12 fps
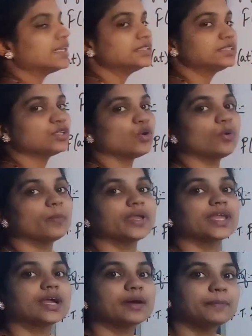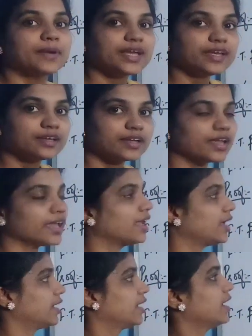as omega by
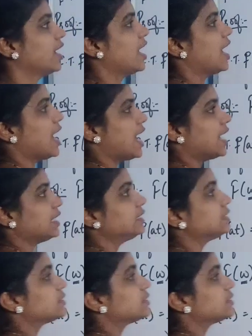a. And